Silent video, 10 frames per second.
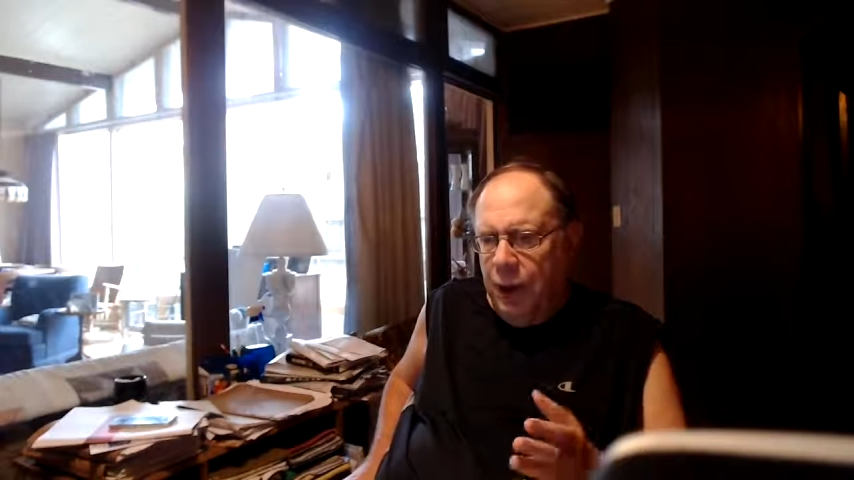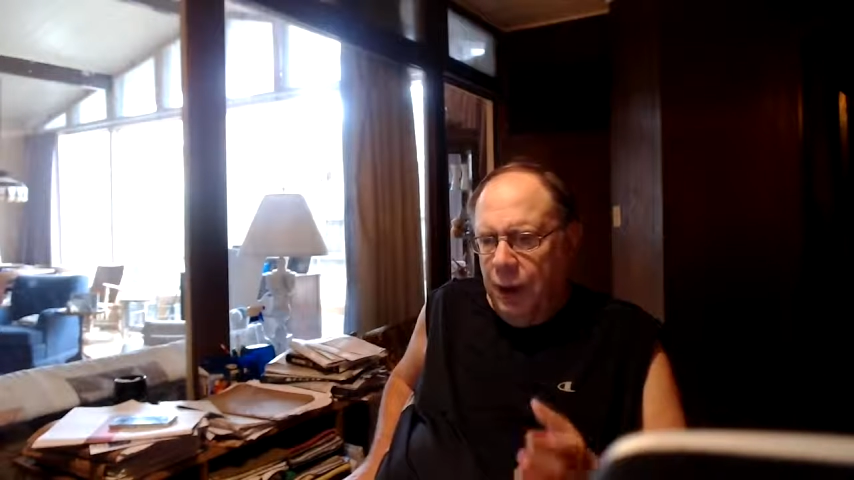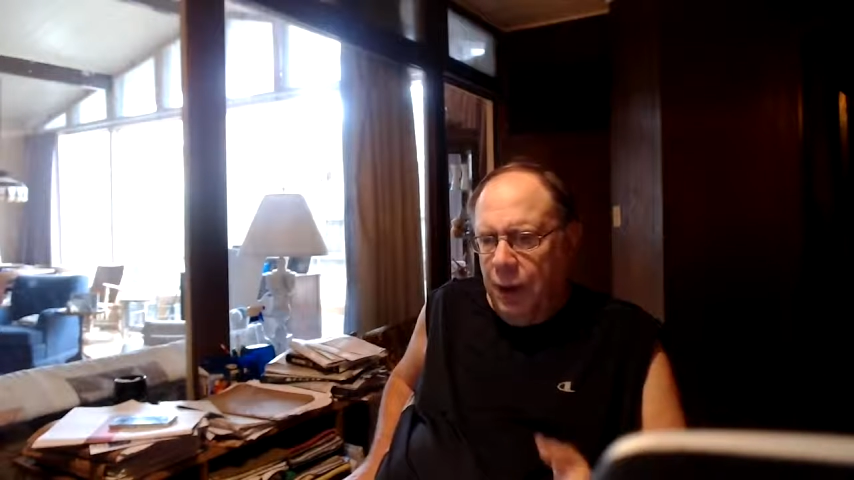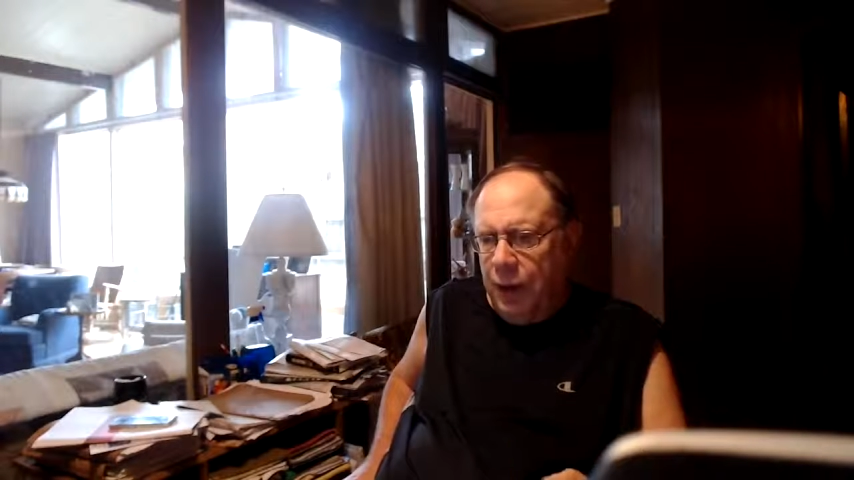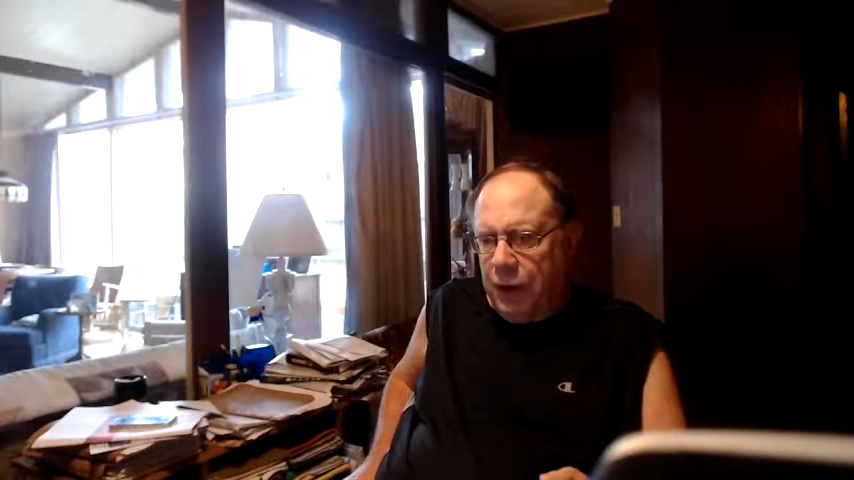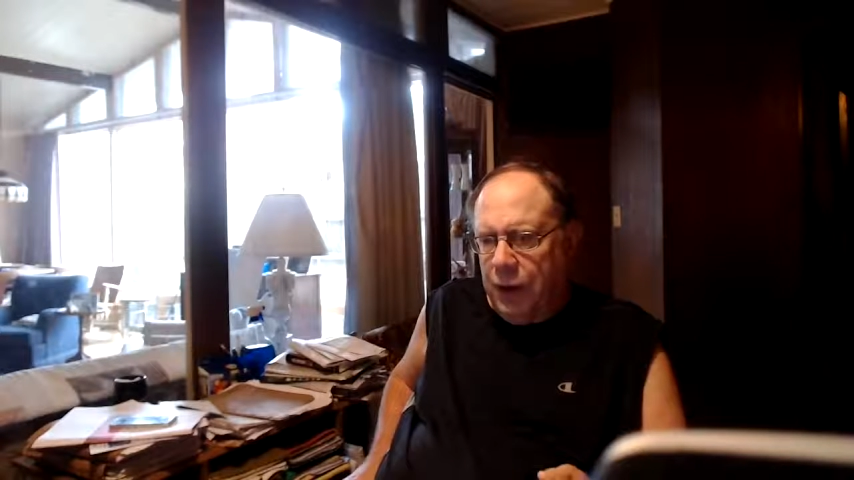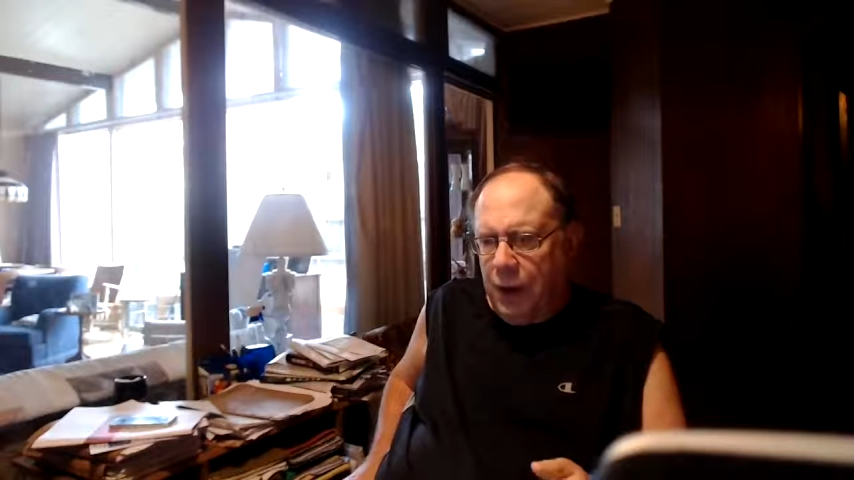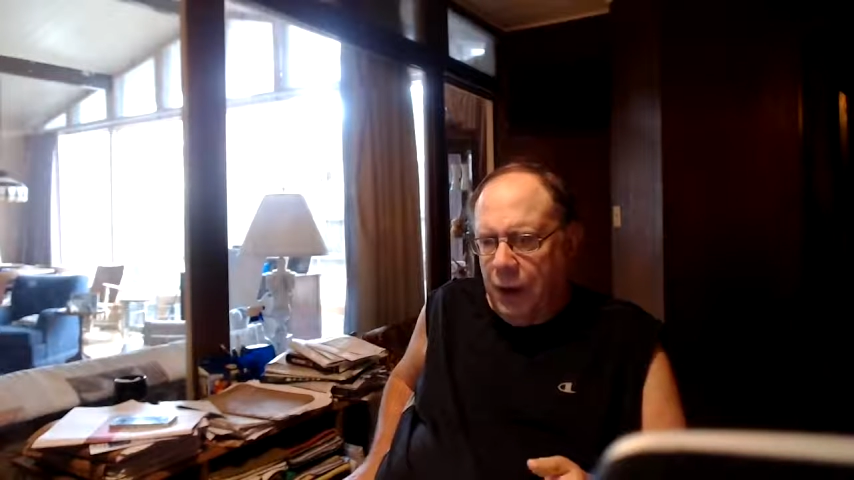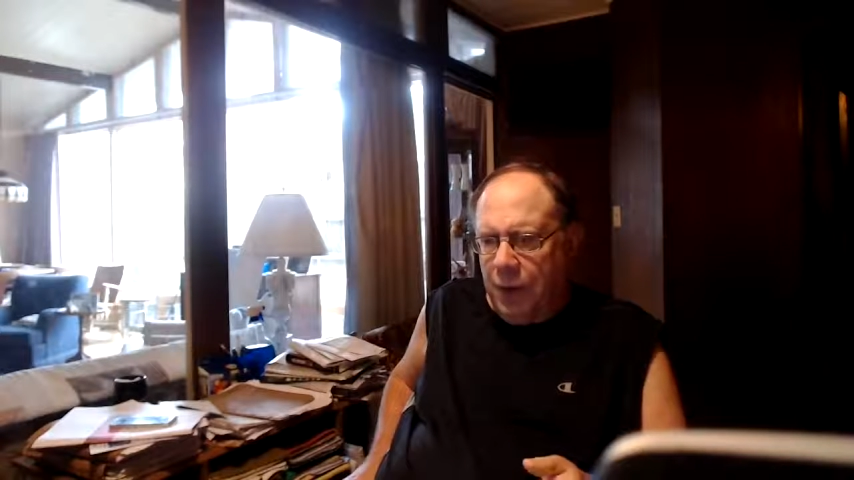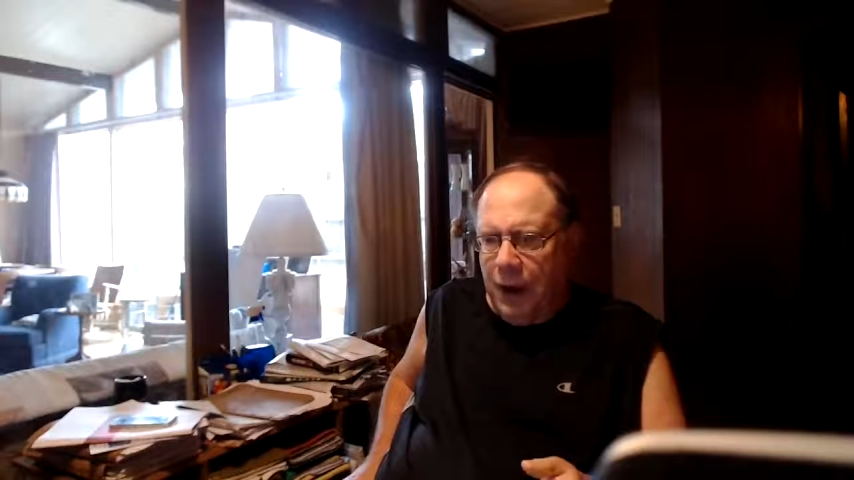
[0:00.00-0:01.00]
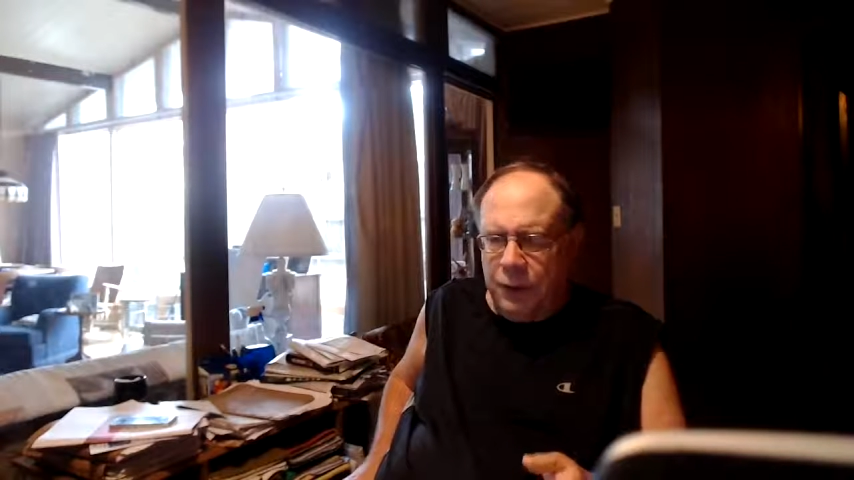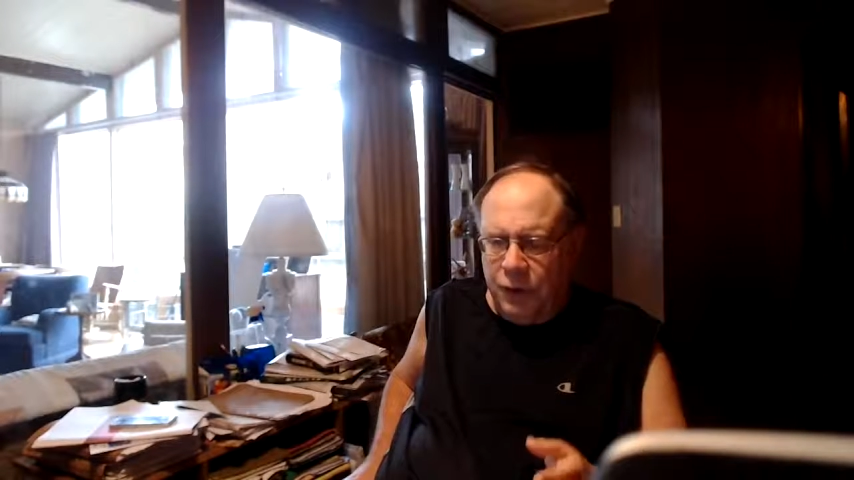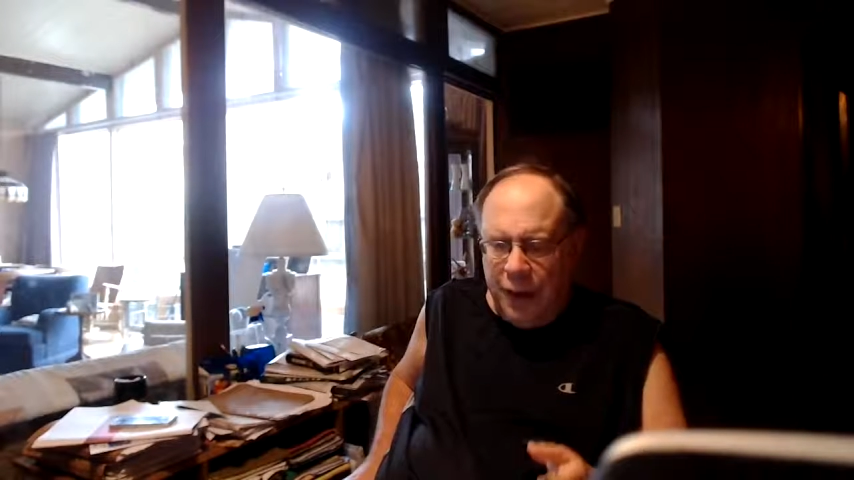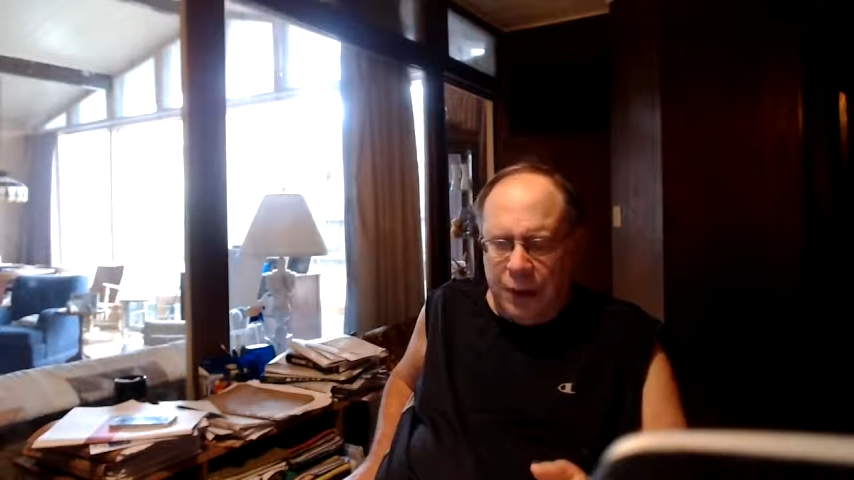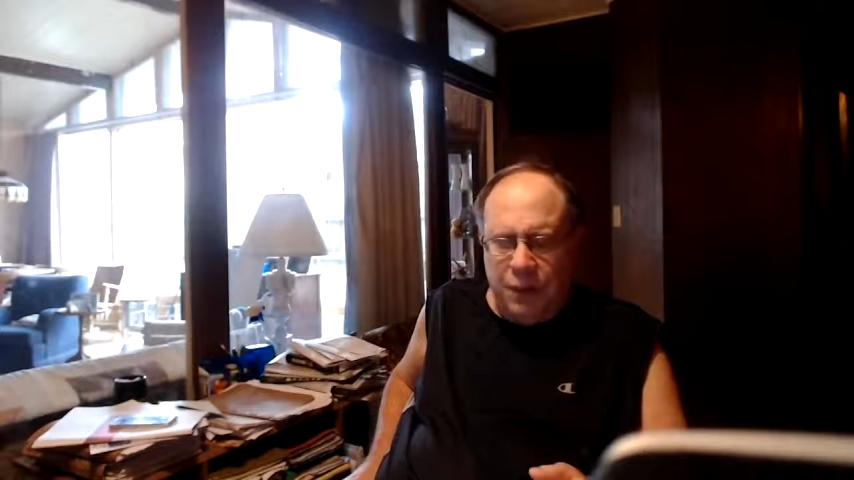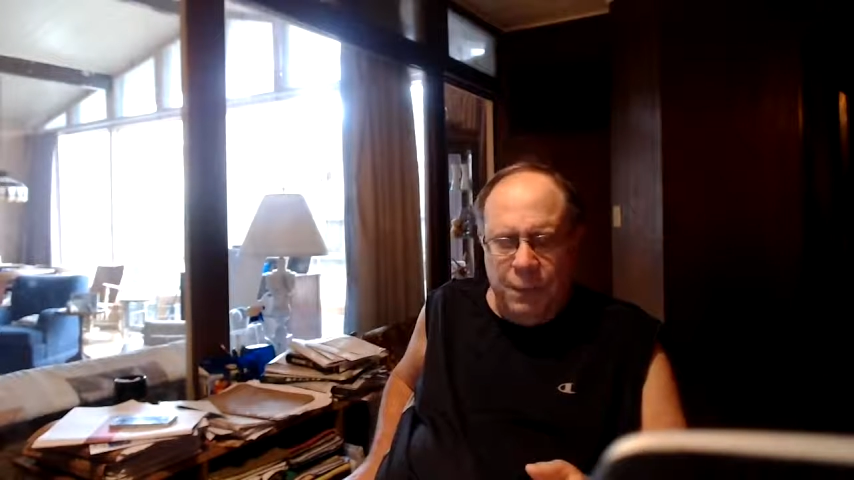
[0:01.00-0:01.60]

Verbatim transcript: and they can contact